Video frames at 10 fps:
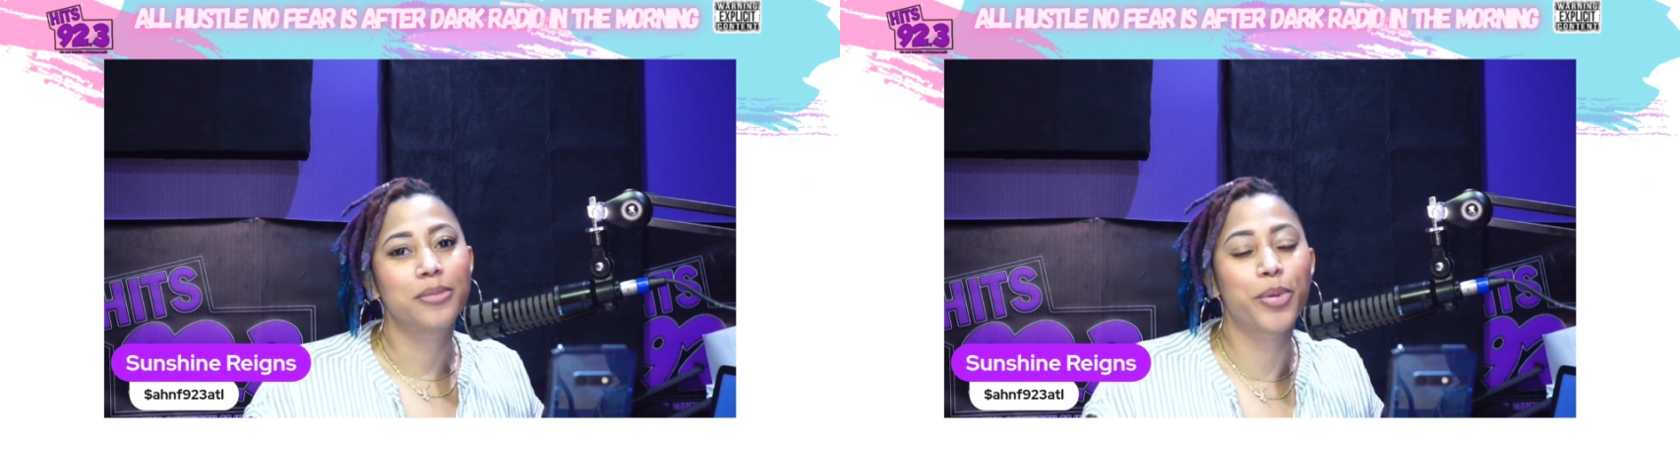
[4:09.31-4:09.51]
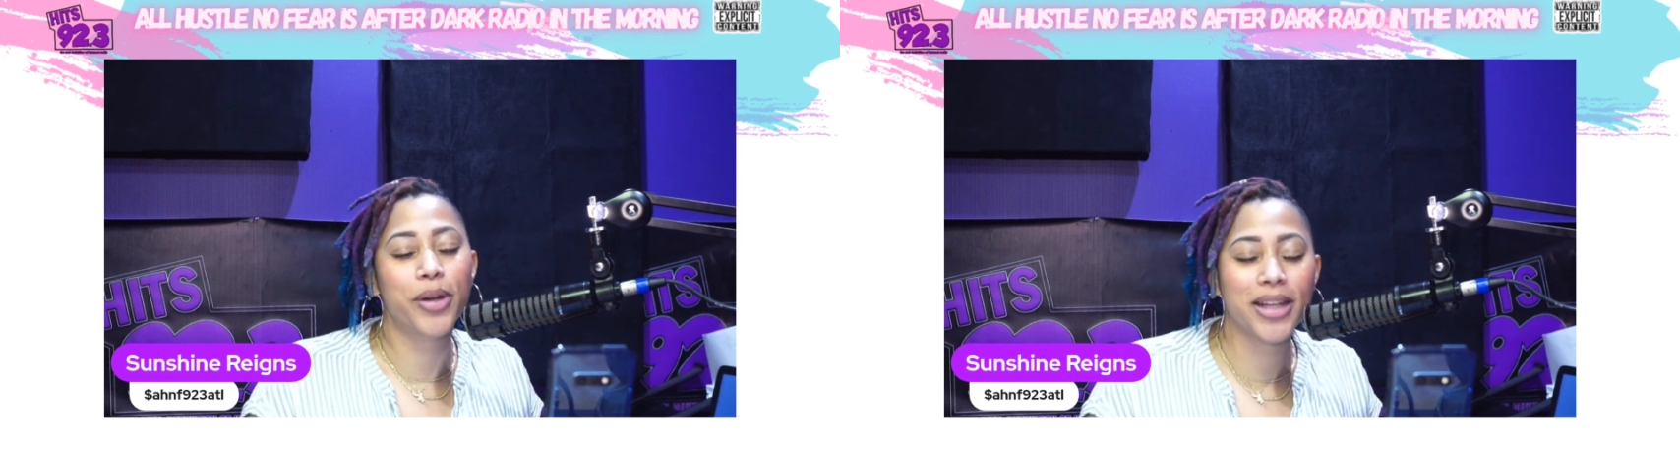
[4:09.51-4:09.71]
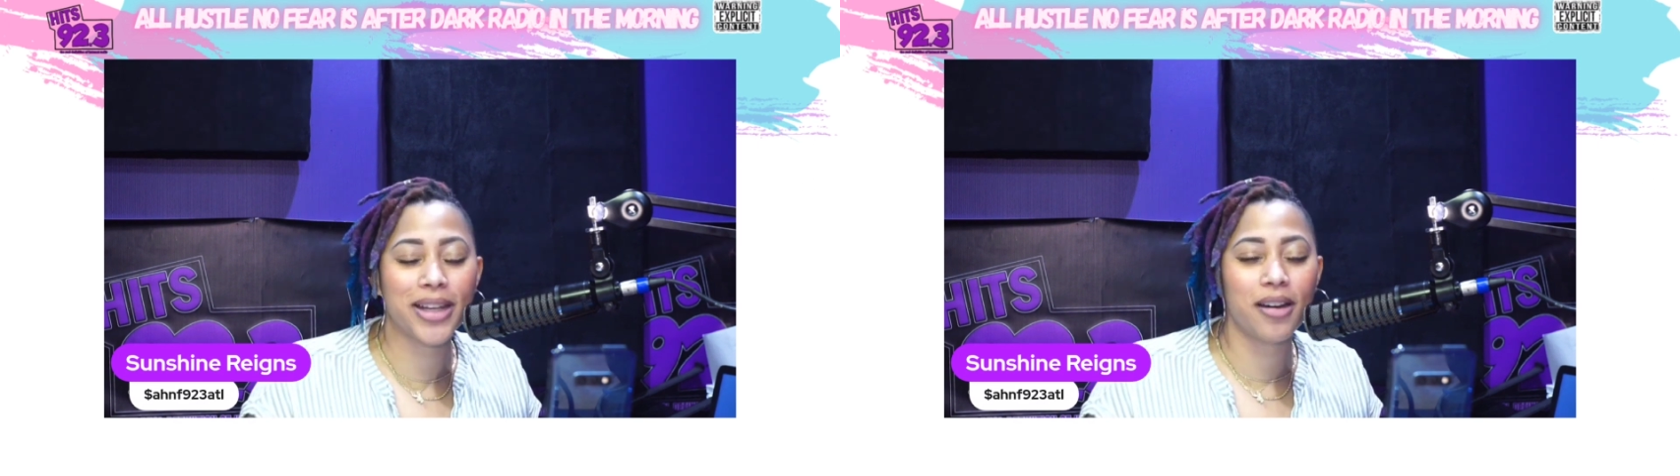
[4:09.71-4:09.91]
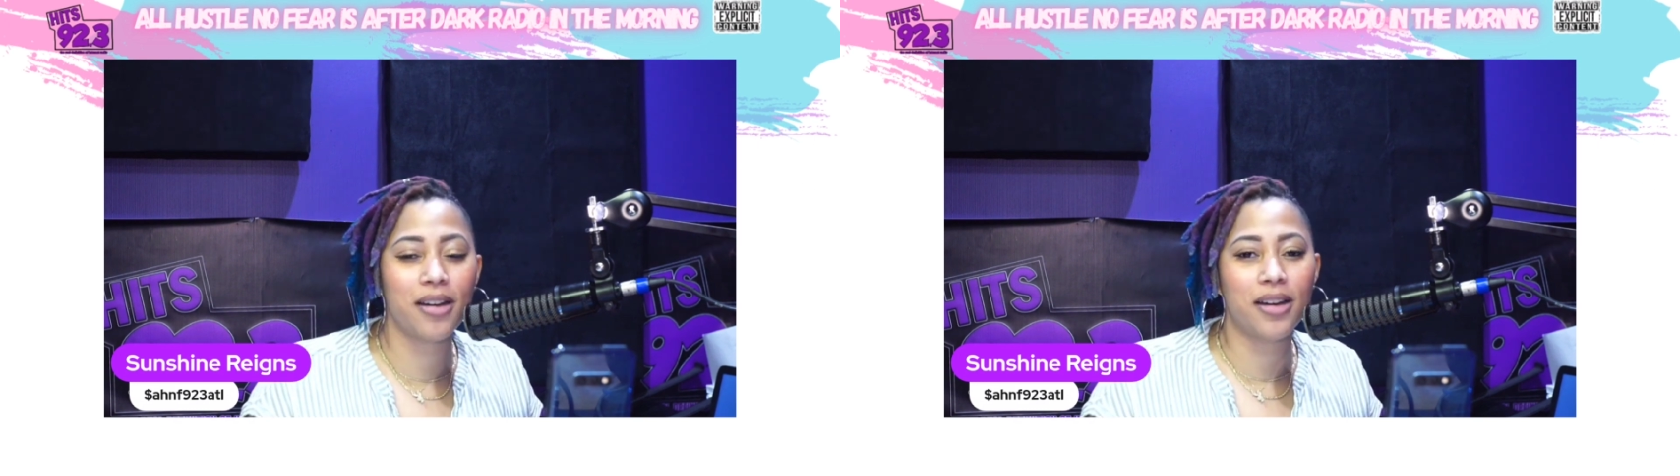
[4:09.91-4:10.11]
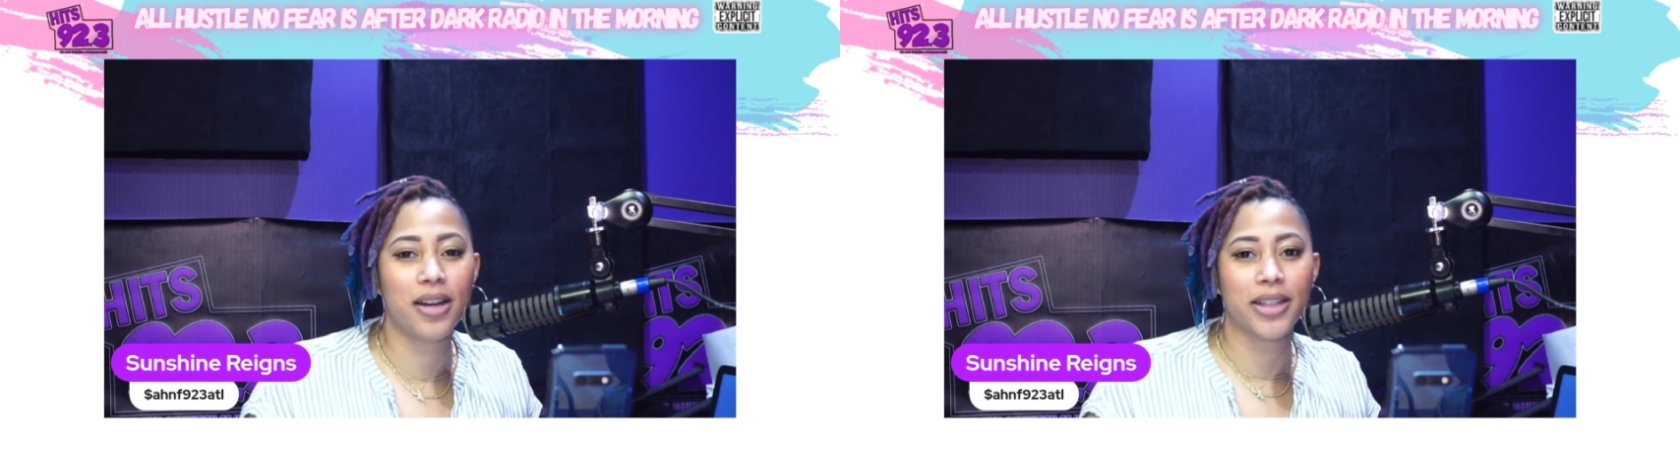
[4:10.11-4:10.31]
Bring it
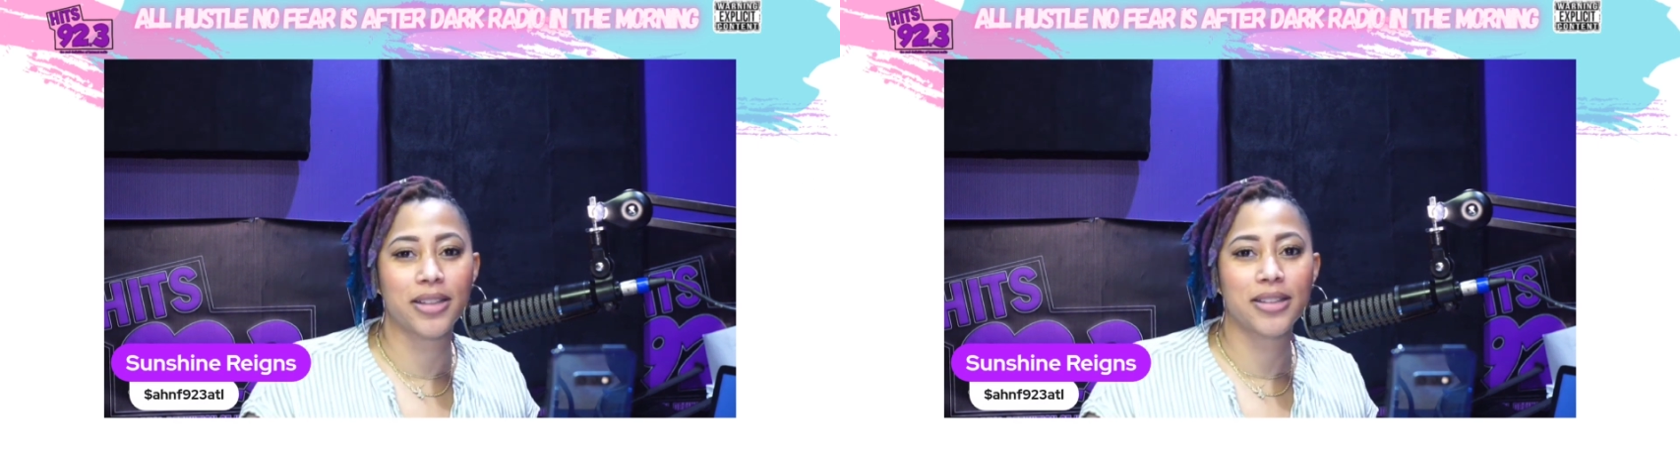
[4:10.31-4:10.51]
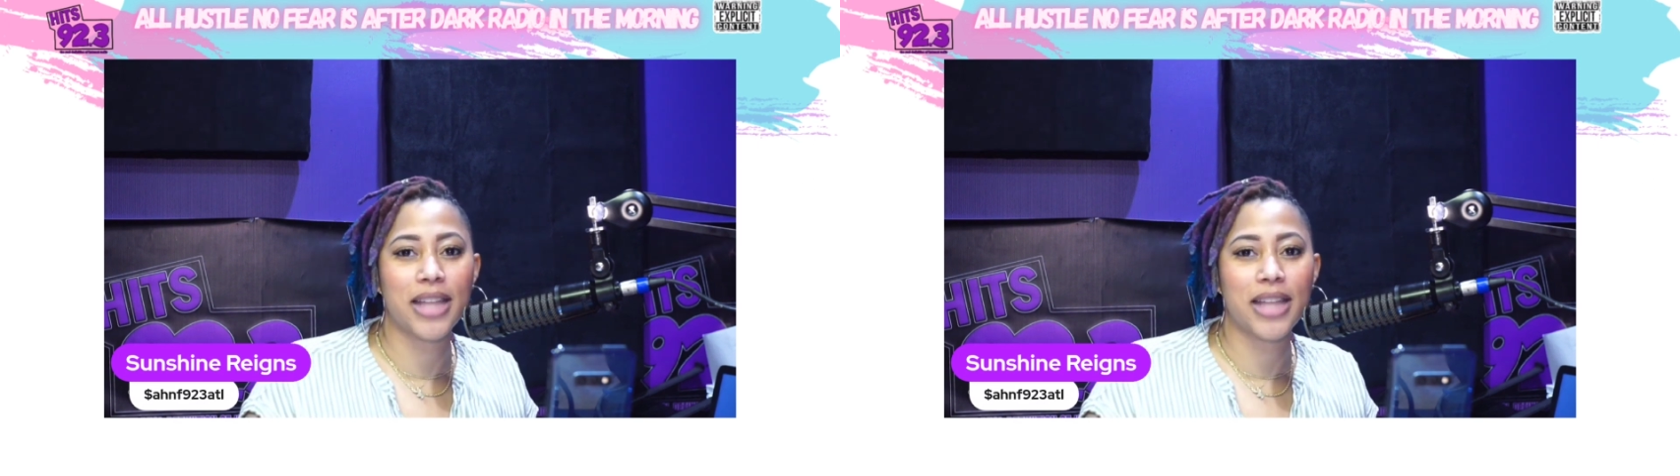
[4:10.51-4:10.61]
on.